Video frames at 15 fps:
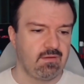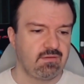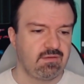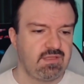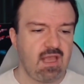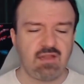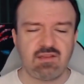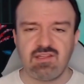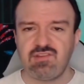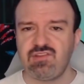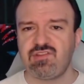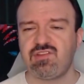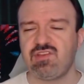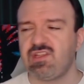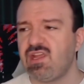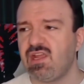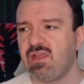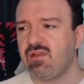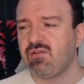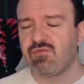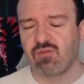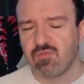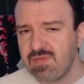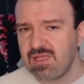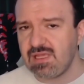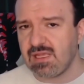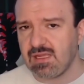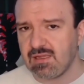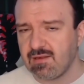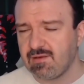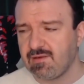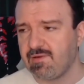Yeah, this is it for me.